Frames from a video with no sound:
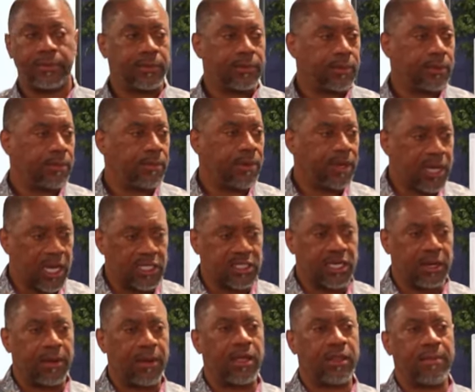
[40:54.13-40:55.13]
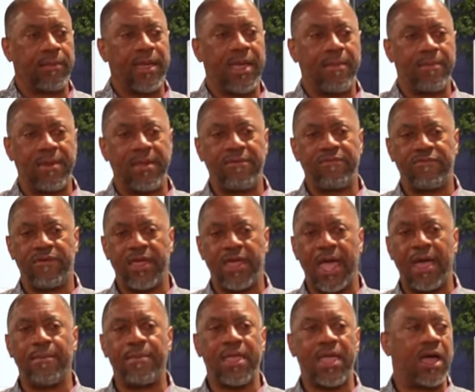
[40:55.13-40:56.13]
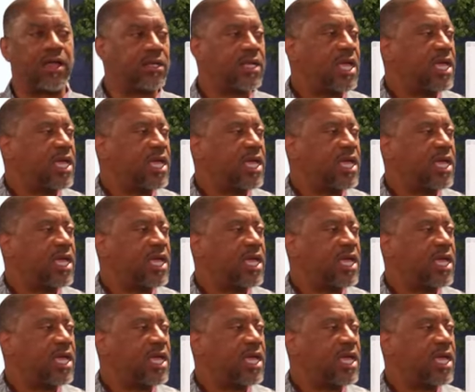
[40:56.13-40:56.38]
Because of the other man being fat. How many y'all